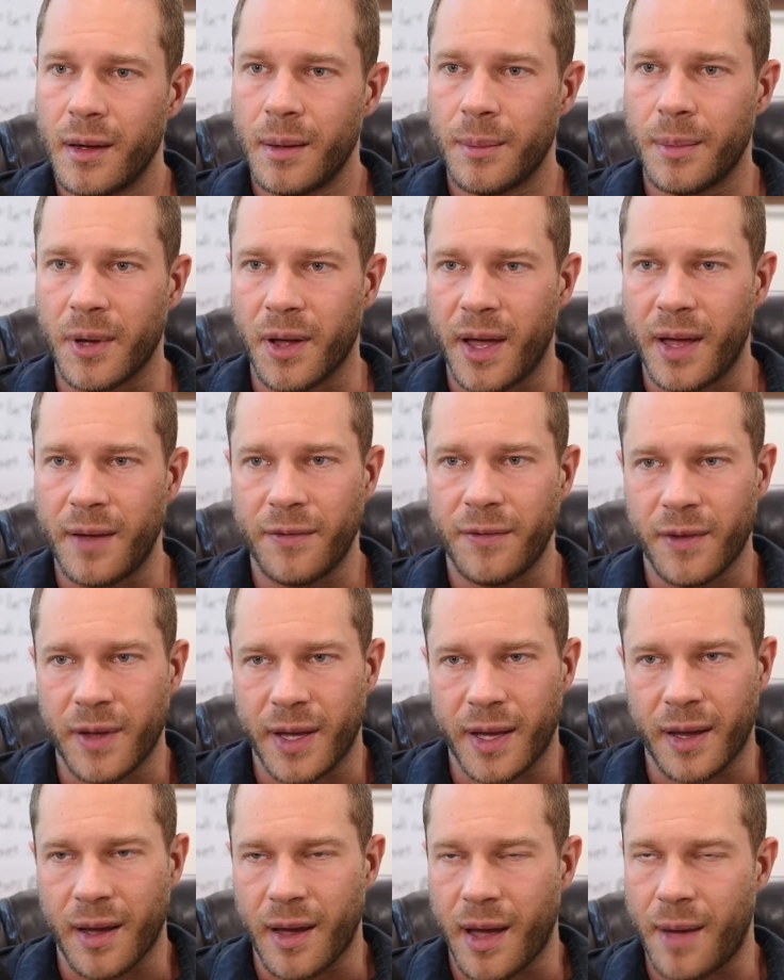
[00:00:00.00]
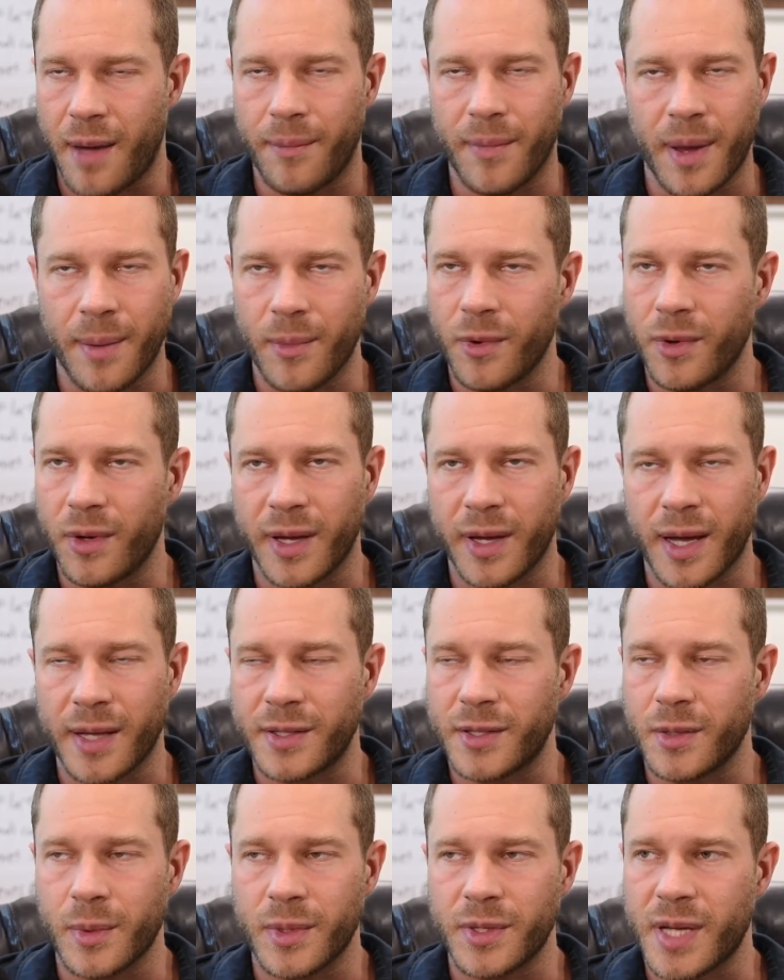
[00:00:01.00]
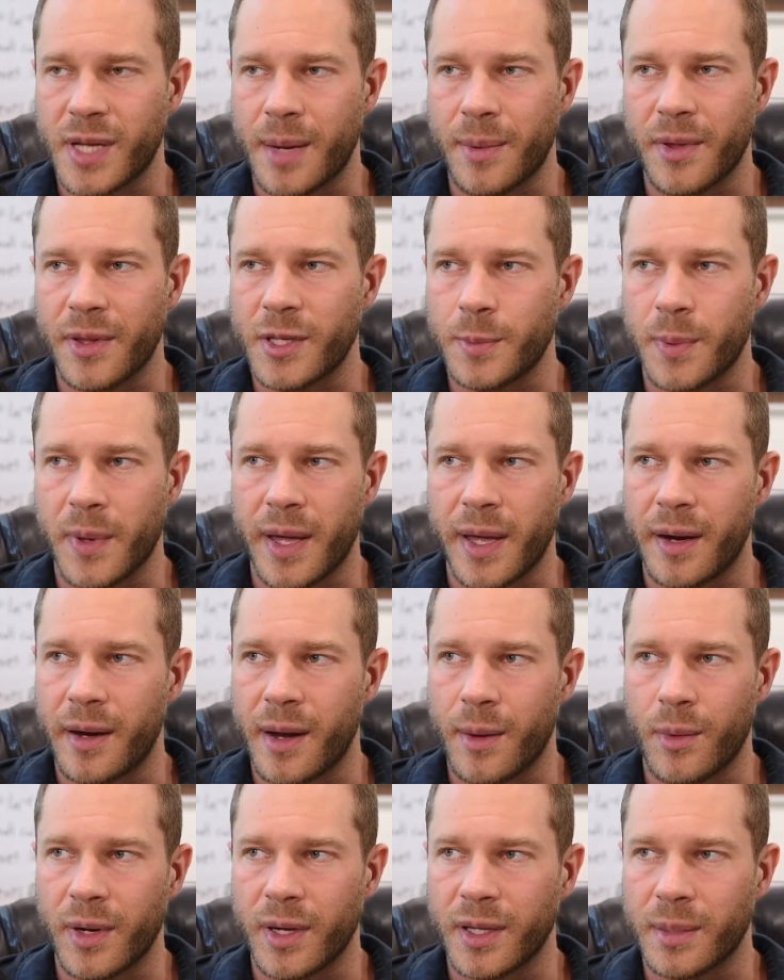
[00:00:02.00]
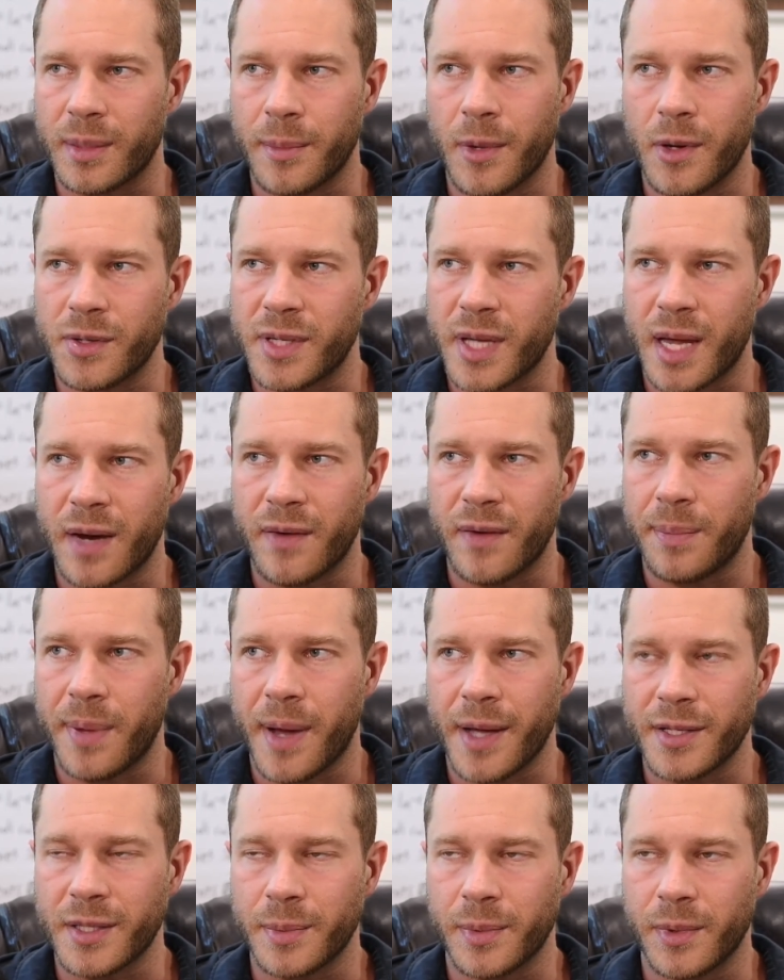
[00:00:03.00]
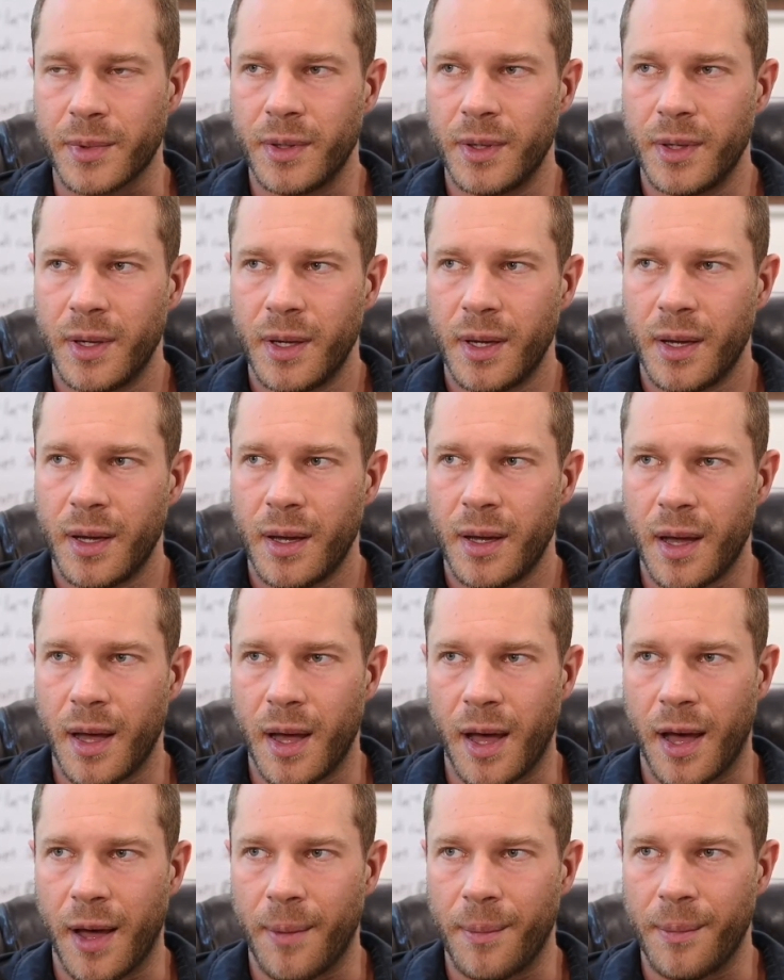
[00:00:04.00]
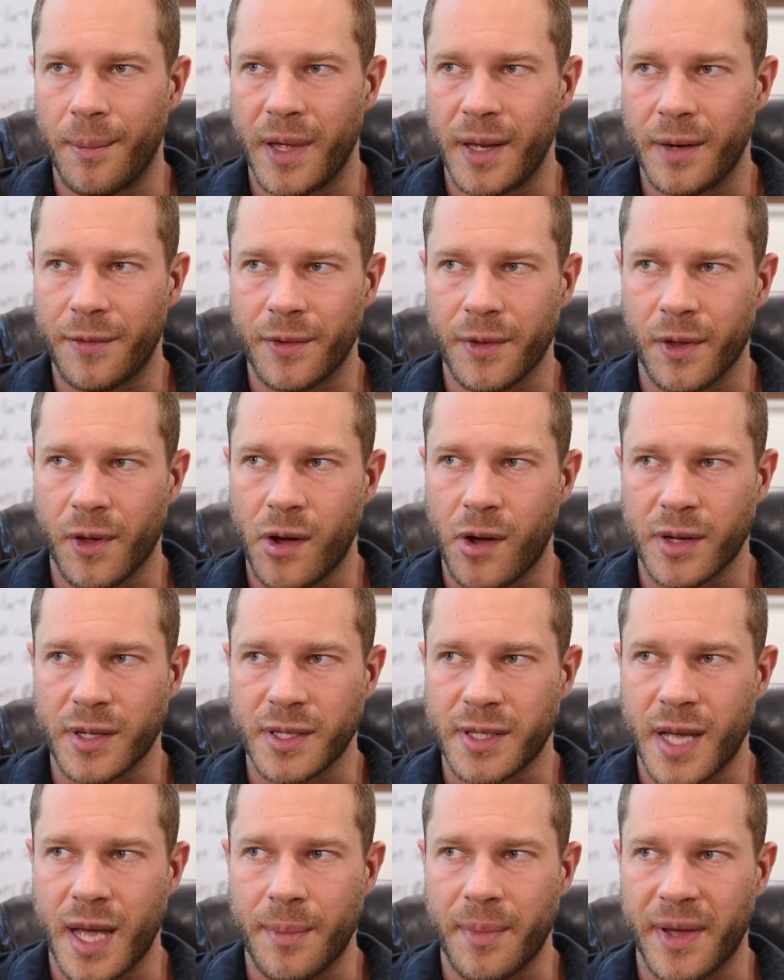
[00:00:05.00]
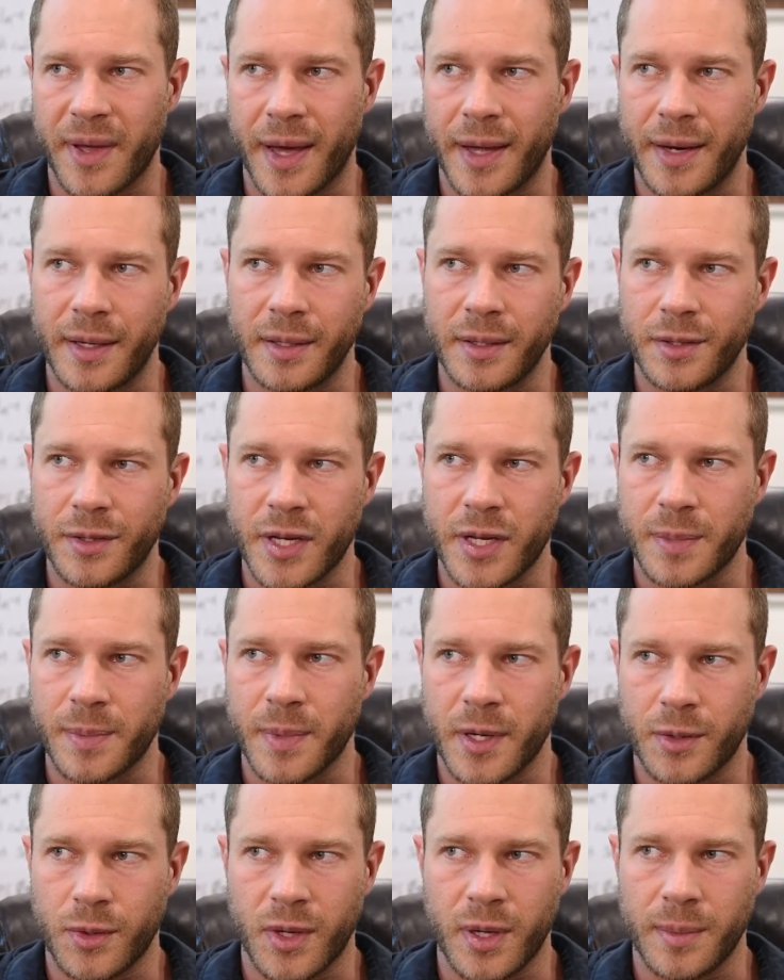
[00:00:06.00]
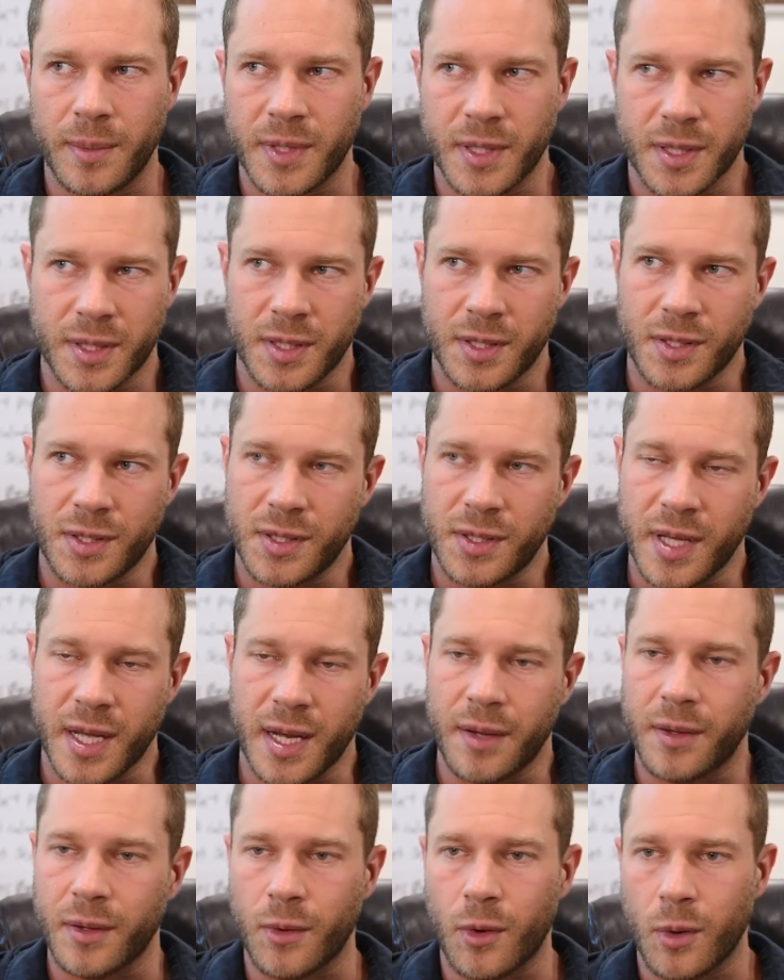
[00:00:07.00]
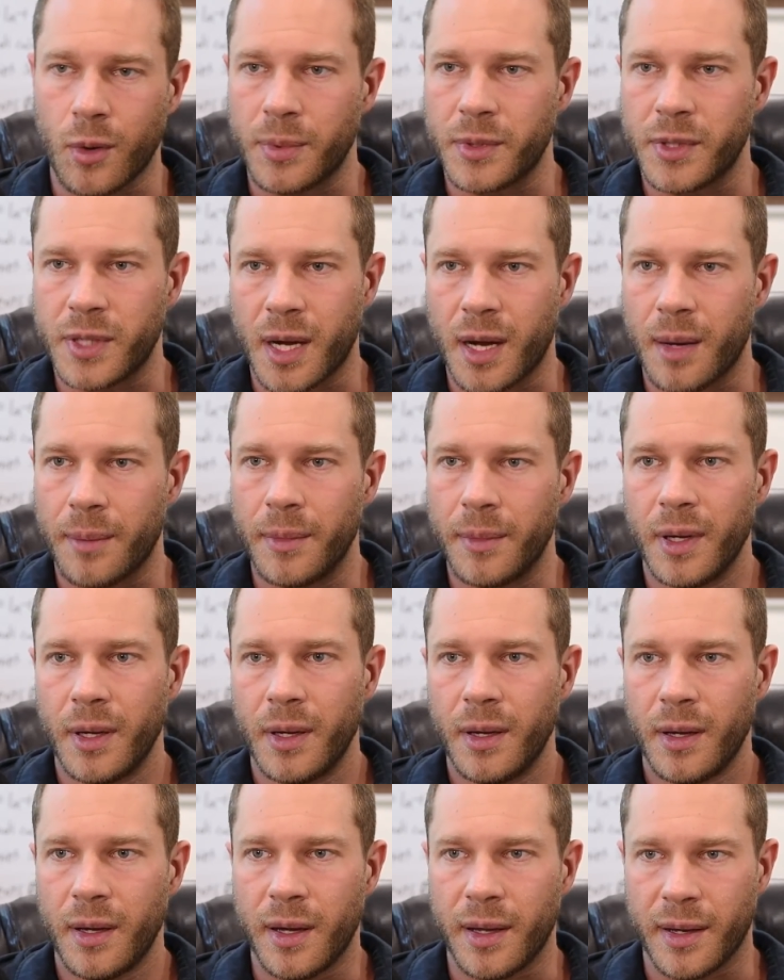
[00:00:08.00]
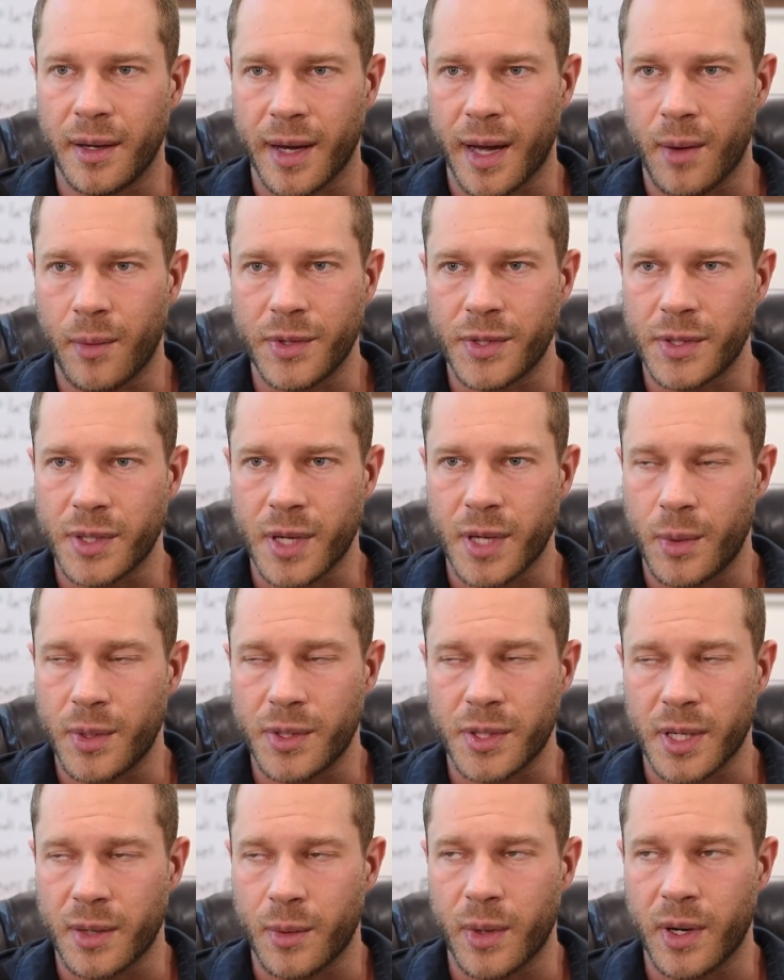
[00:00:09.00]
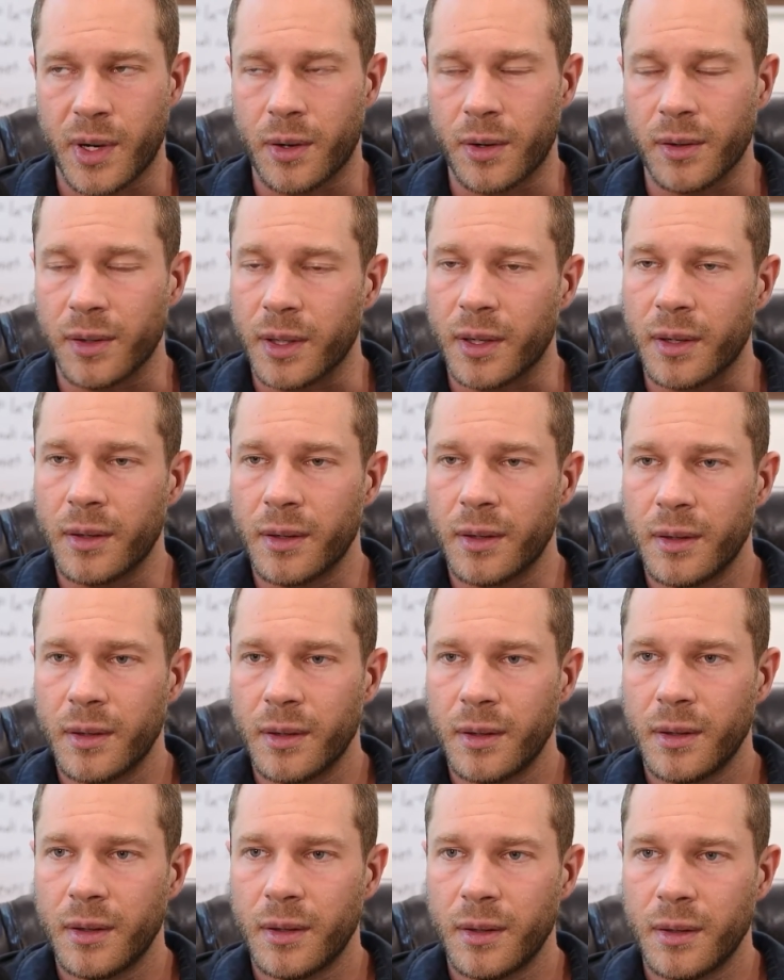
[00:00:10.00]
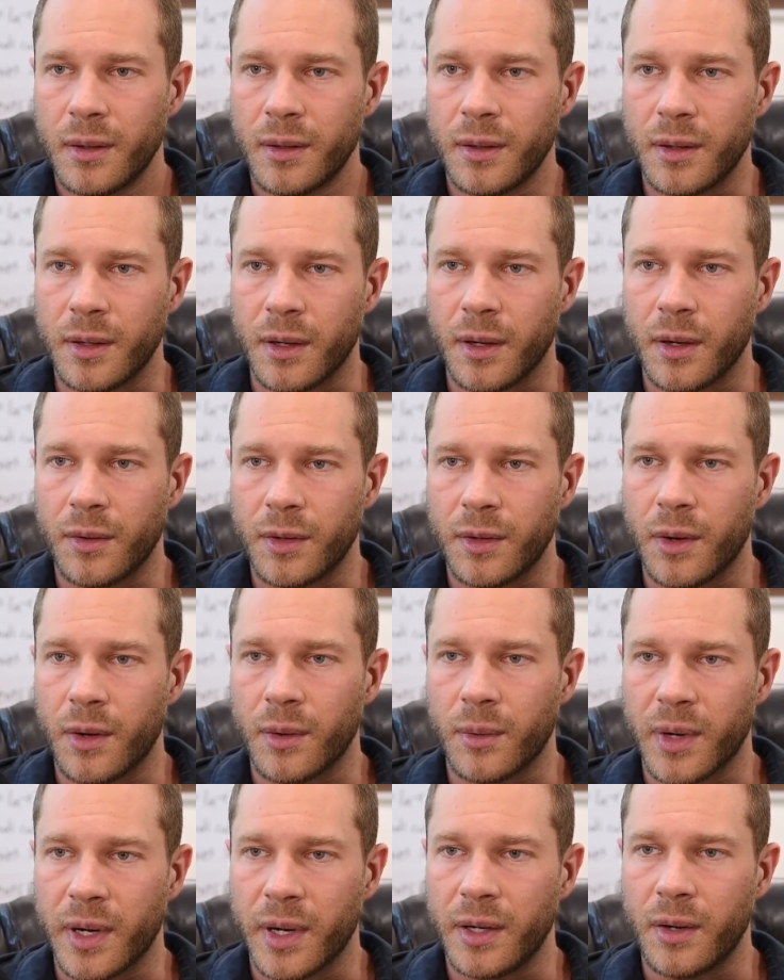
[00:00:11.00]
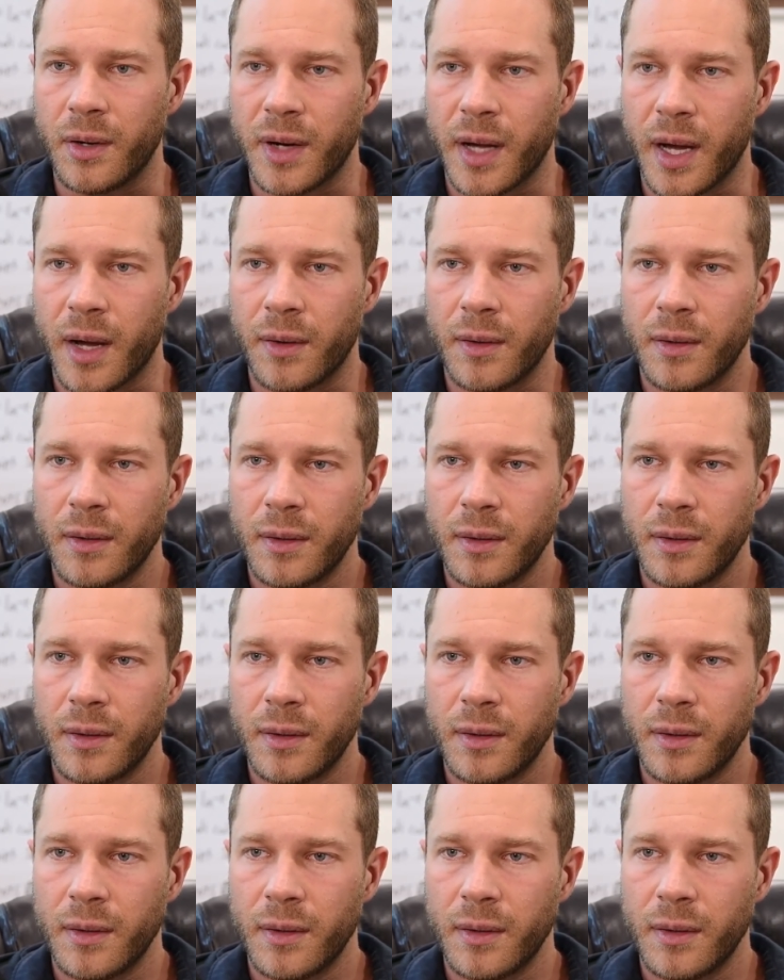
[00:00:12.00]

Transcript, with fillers: But life, like I'm, I'm only got so much time on this planet, and I want to get the most out of it possible. Um, and for the longest time, like I didn't chase my dreams because I just stayed at the corporate job, and like I wish, I wish I quit earlier. You know, knowing what I know now.